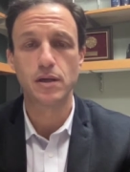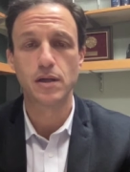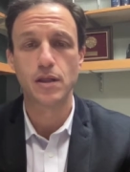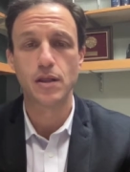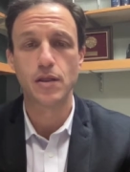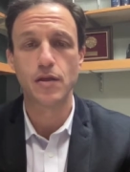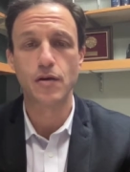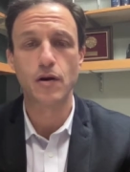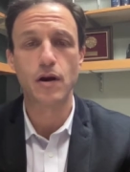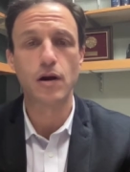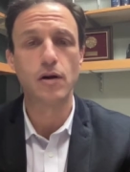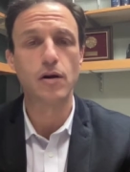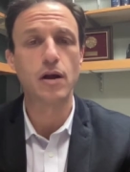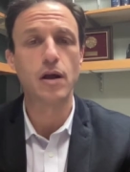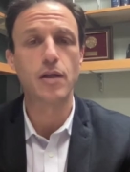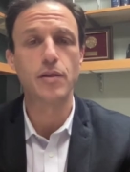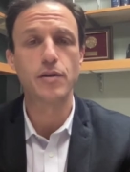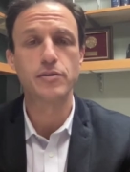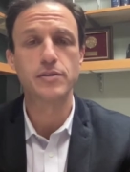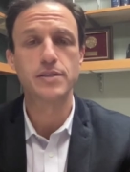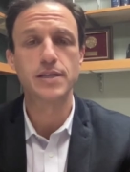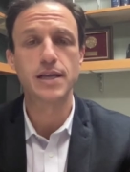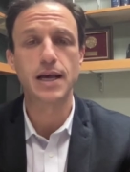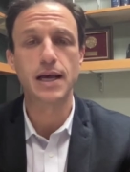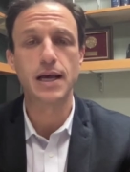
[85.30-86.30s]
There are other
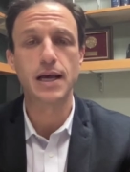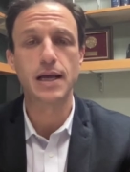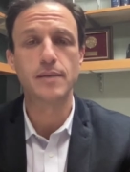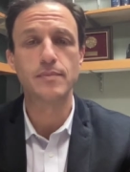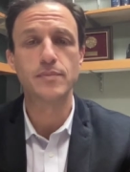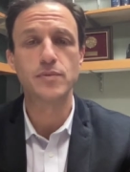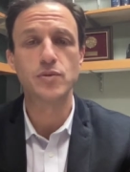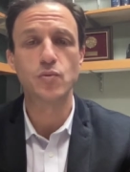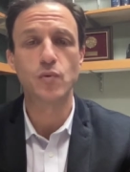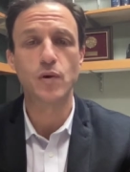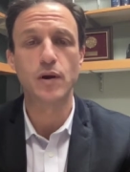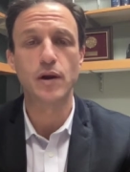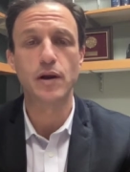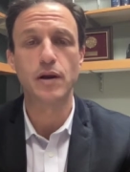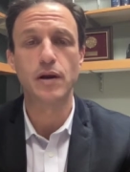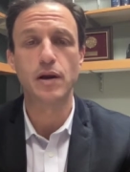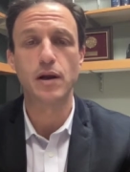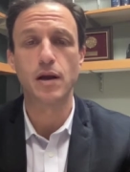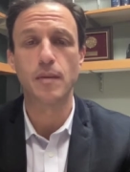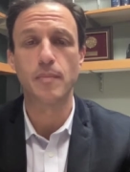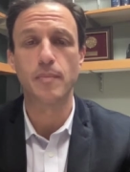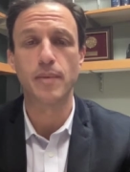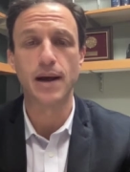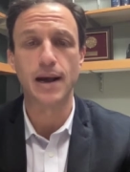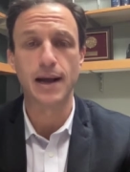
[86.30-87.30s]
times where
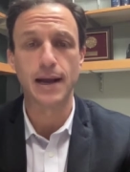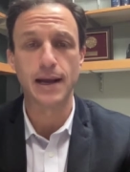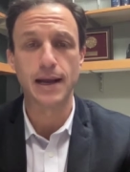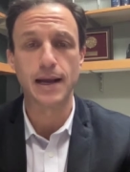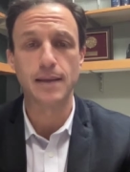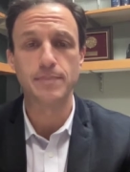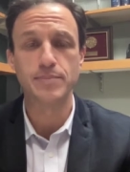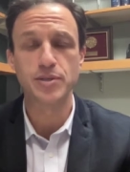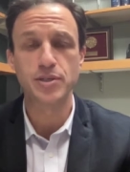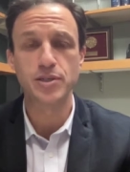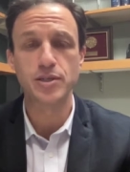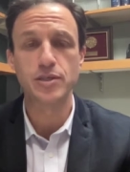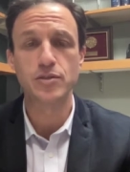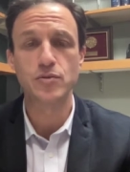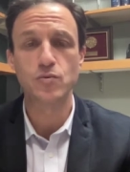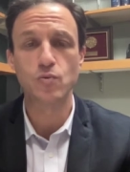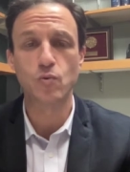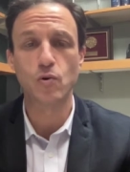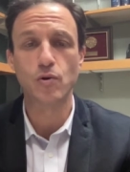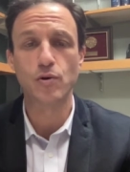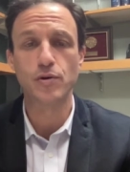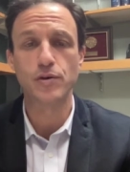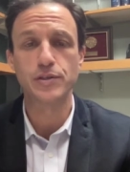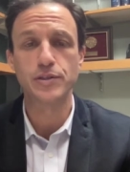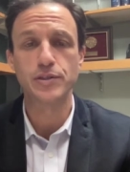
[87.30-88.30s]
a biopsy is
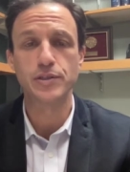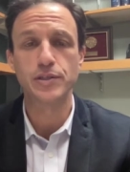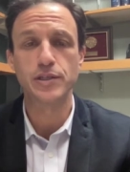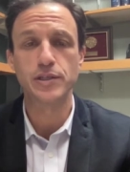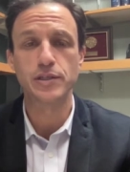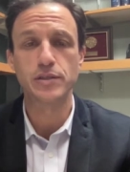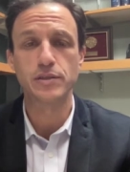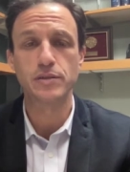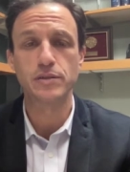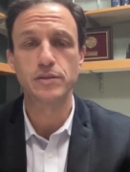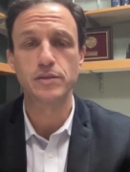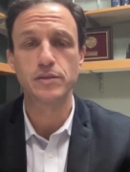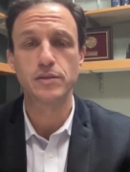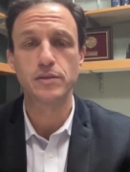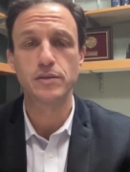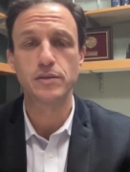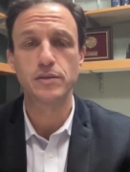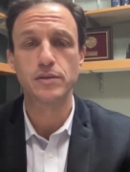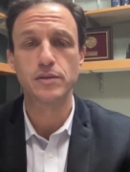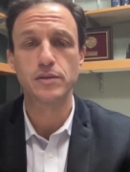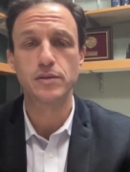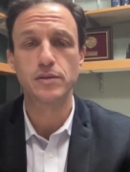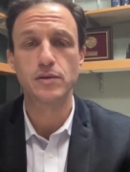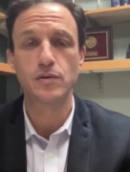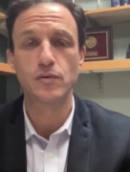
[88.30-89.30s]
warranted,
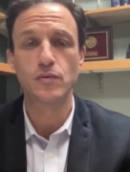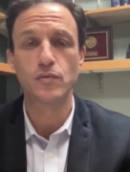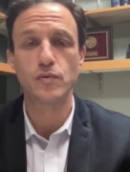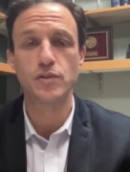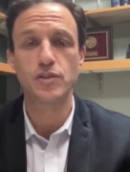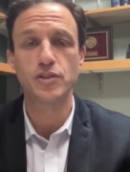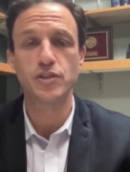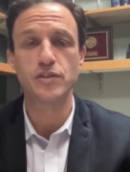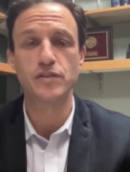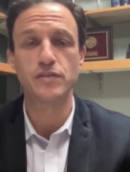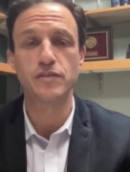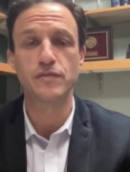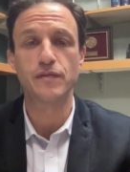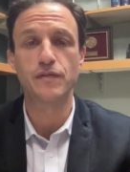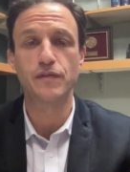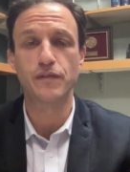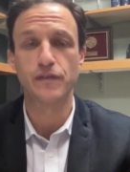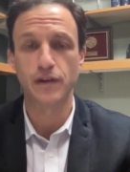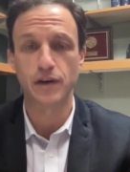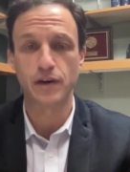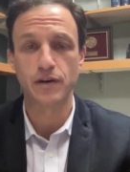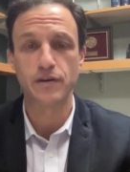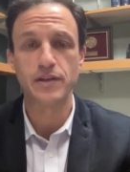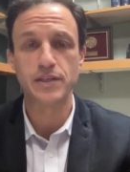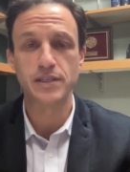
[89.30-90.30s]
which is
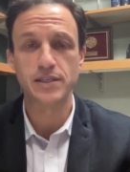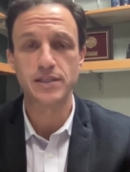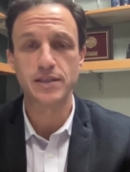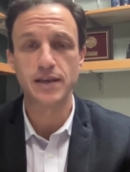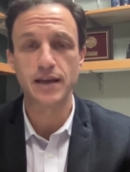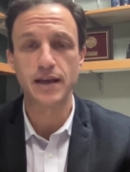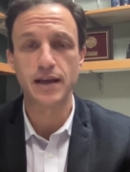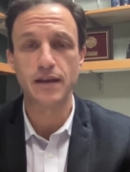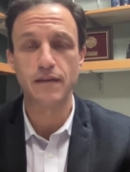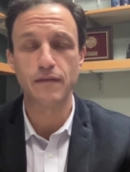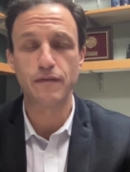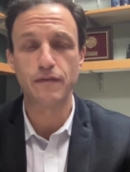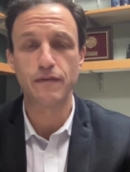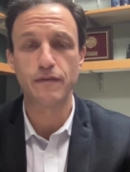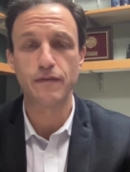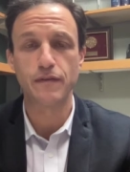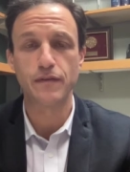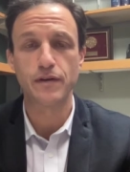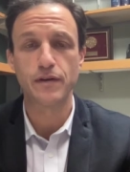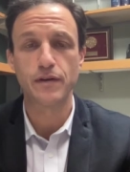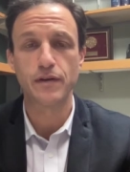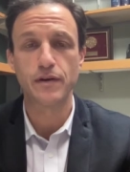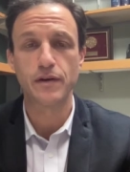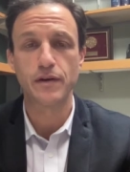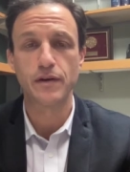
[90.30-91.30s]
very safe
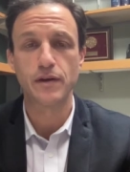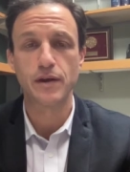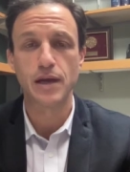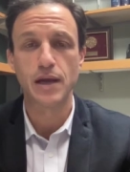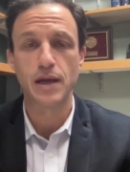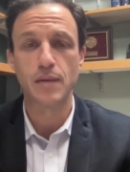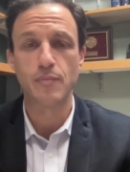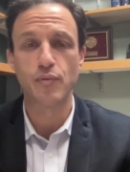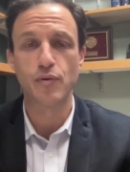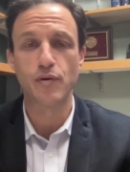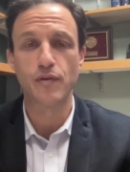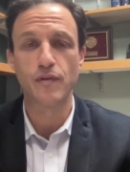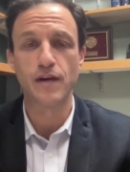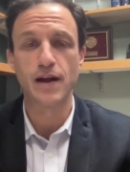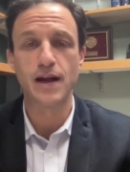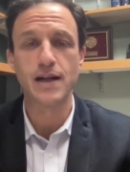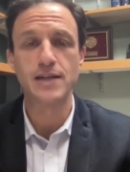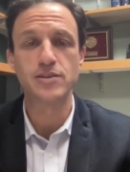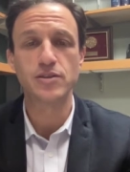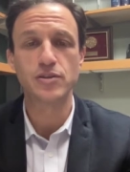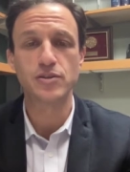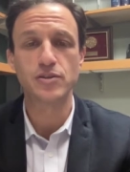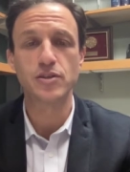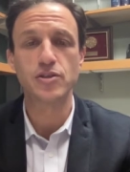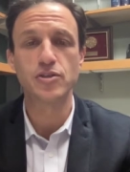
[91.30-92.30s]
and
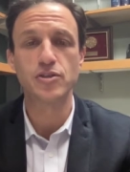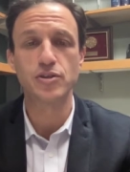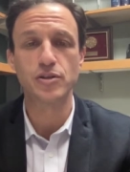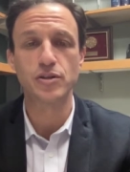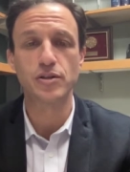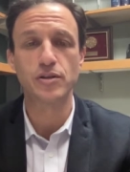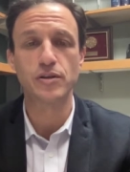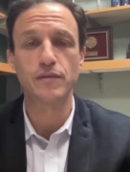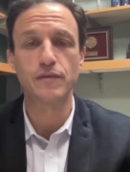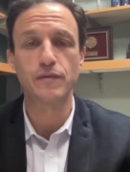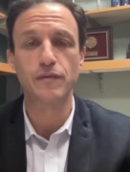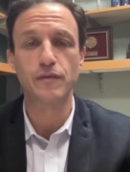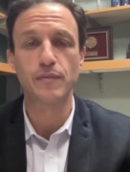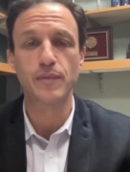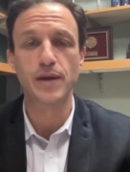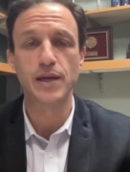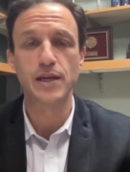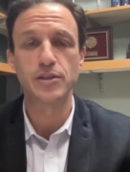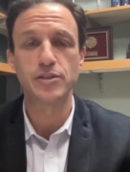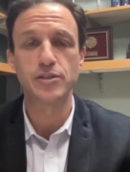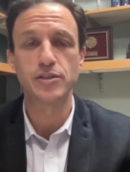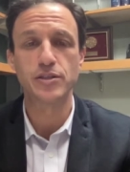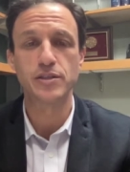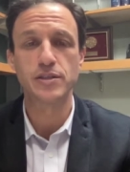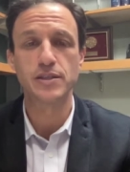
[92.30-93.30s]
provides additional
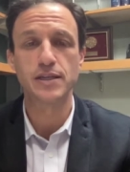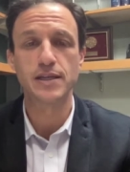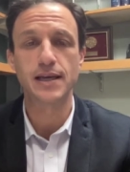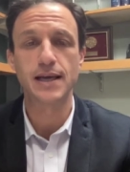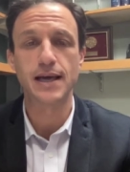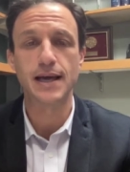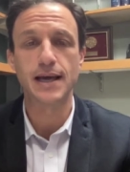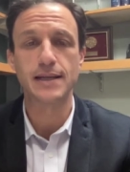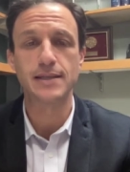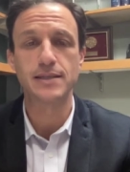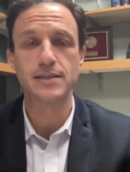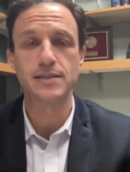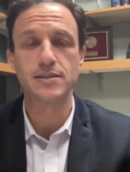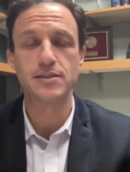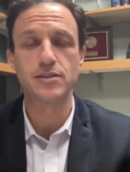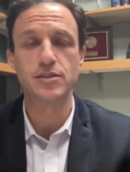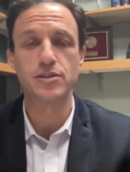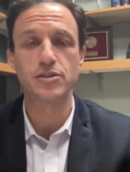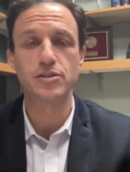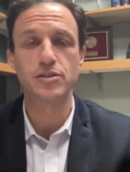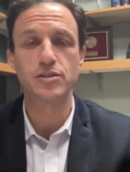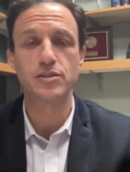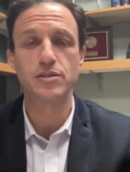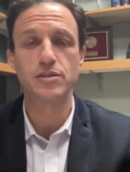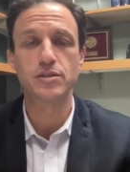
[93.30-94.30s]
information to guide
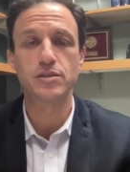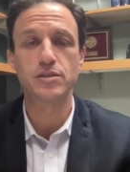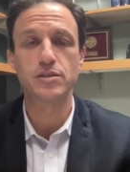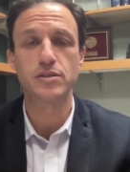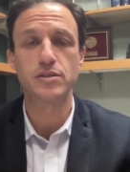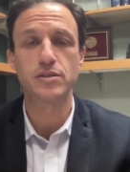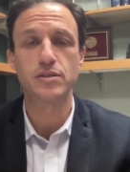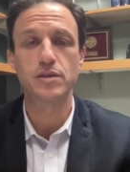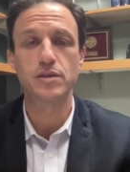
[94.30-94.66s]
decisions.